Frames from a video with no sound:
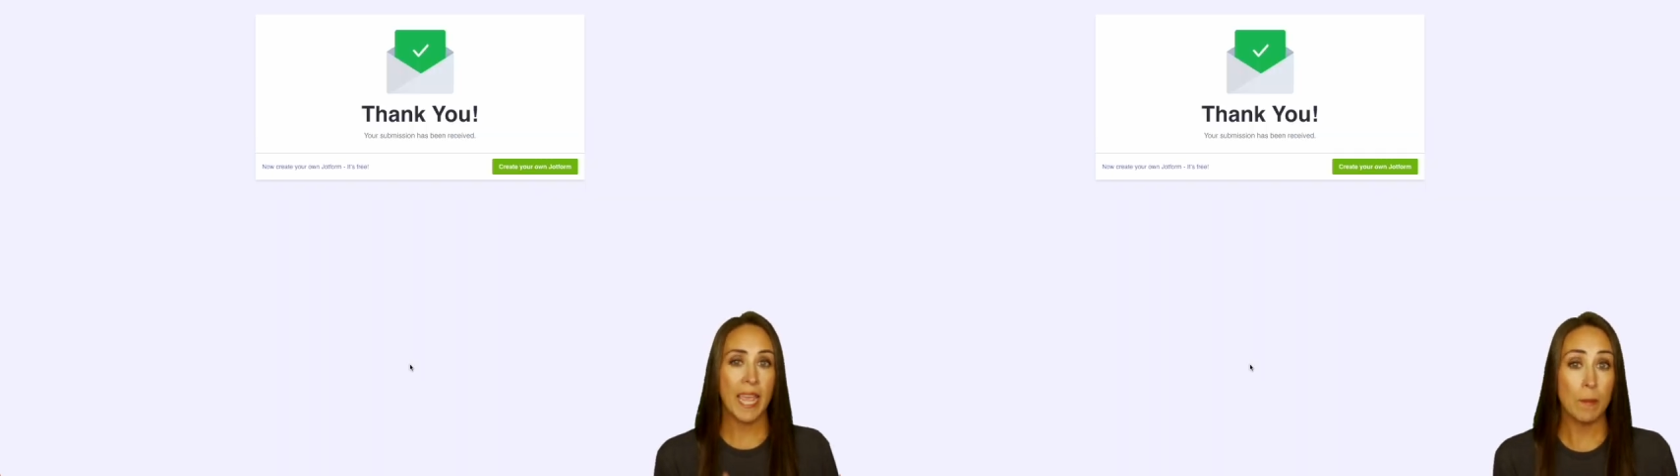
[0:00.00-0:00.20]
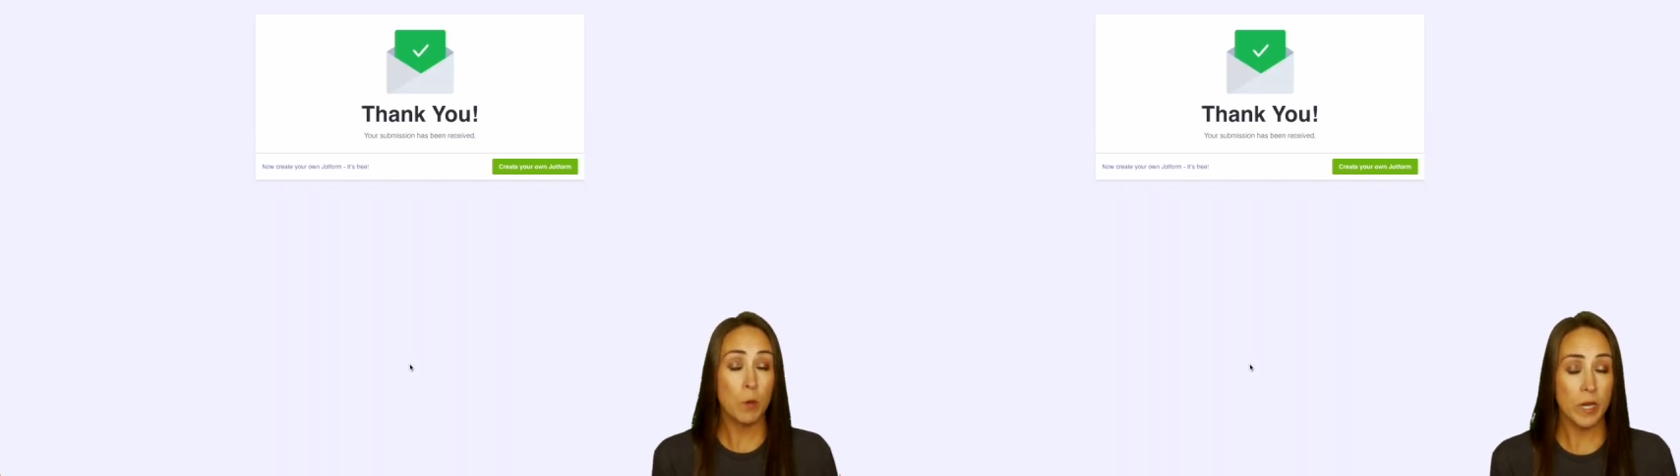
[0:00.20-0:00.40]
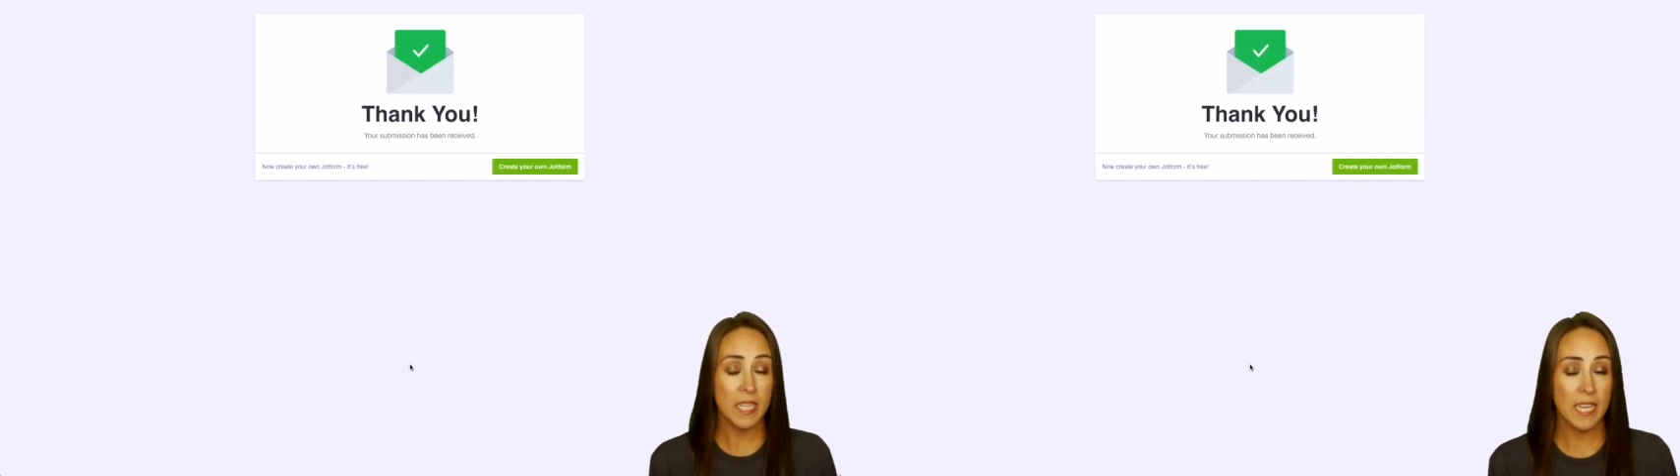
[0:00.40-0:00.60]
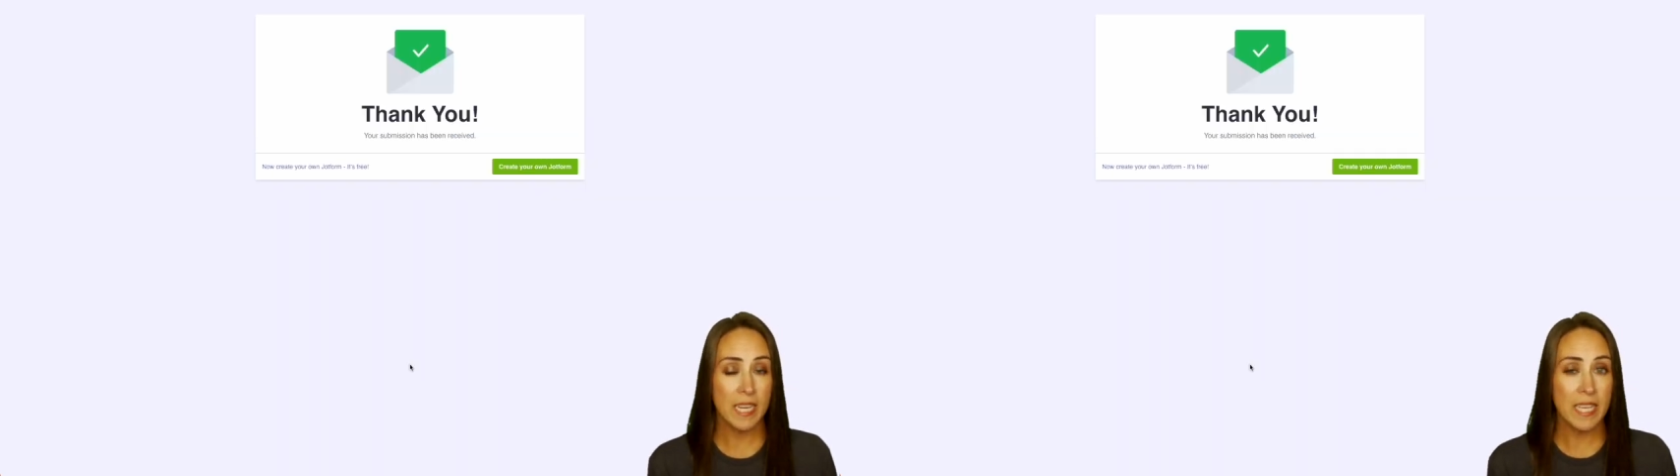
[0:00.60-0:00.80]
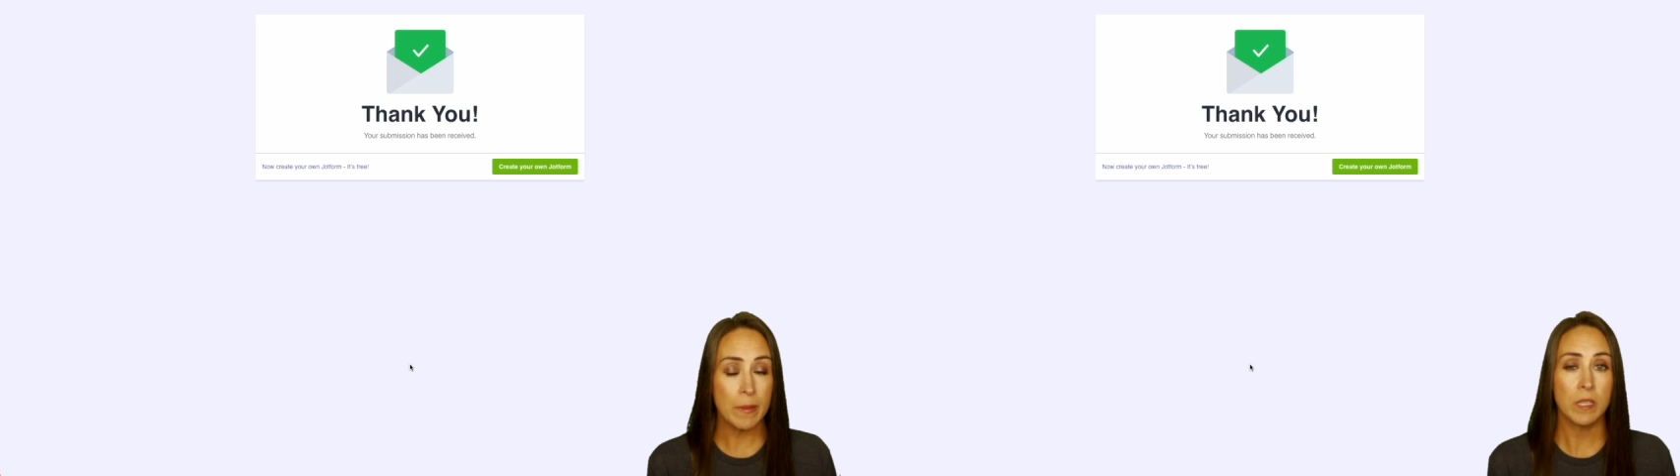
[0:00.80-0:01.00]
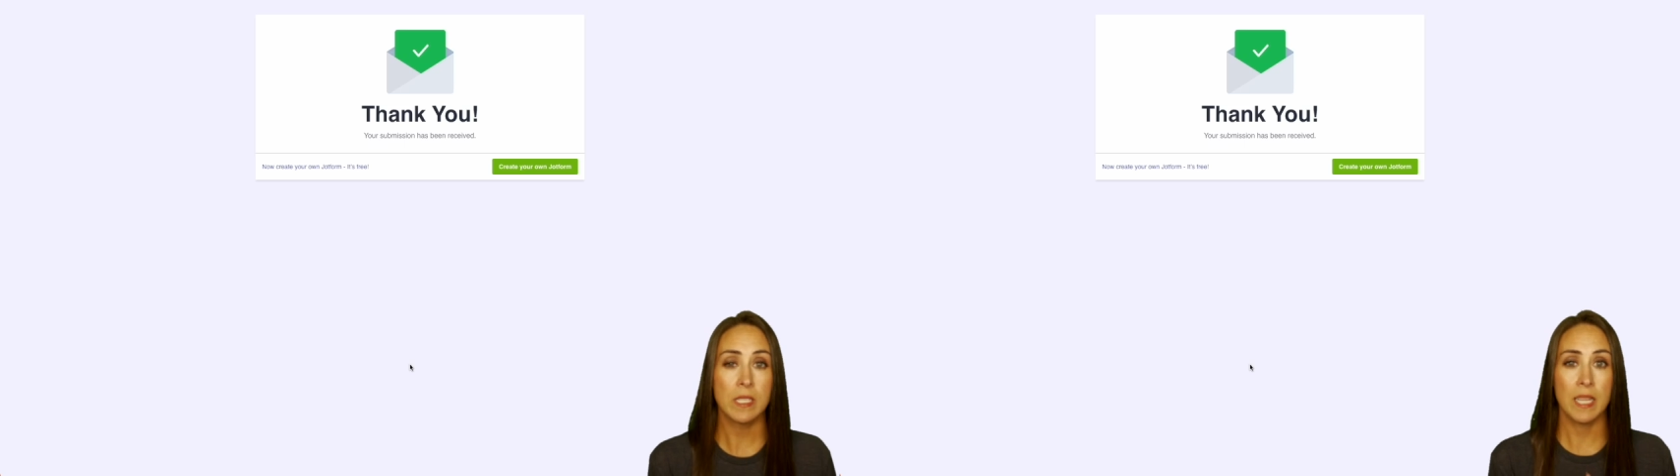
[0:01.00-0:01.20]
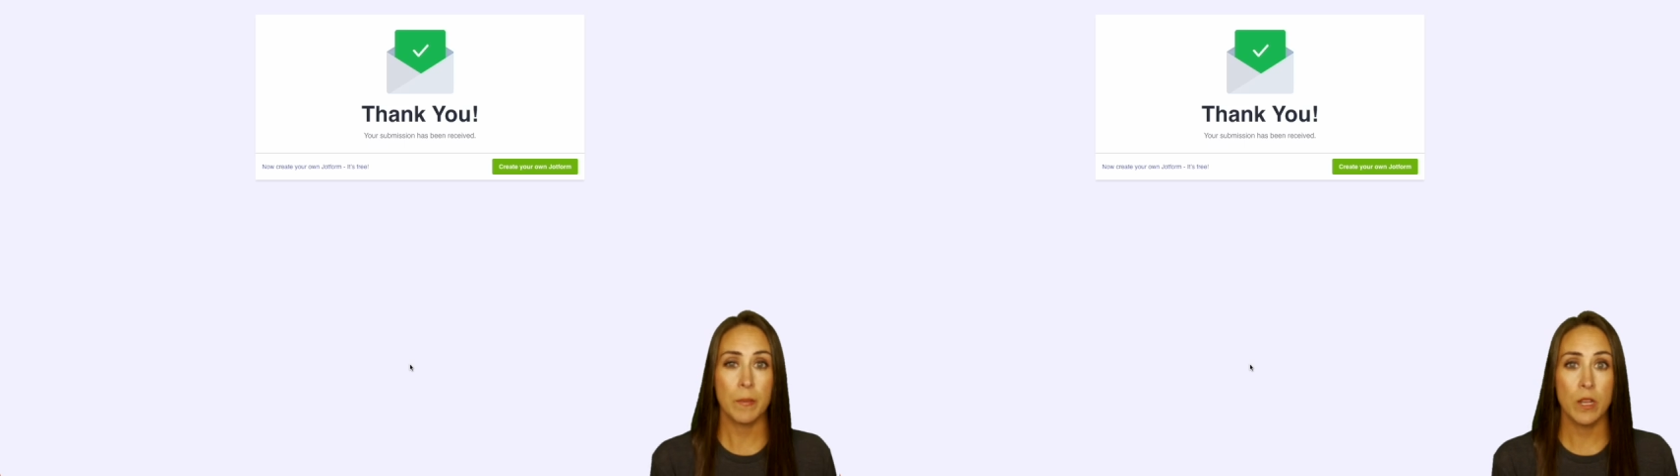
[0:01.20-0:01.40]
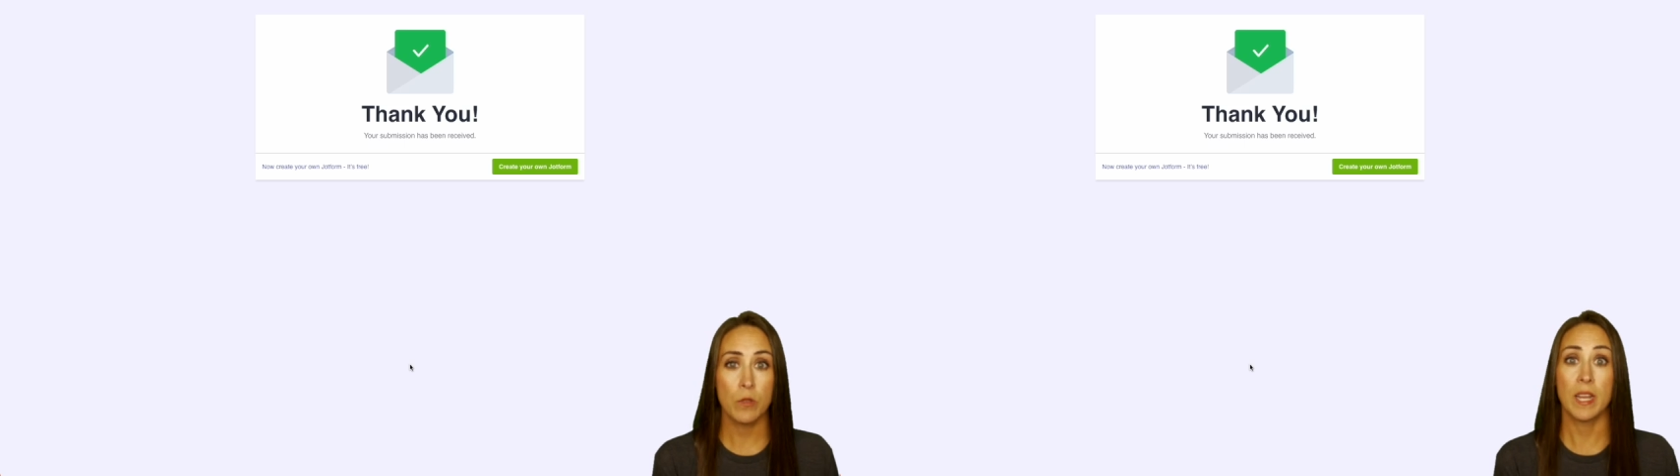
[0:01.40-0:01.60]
I am going to get an email to let me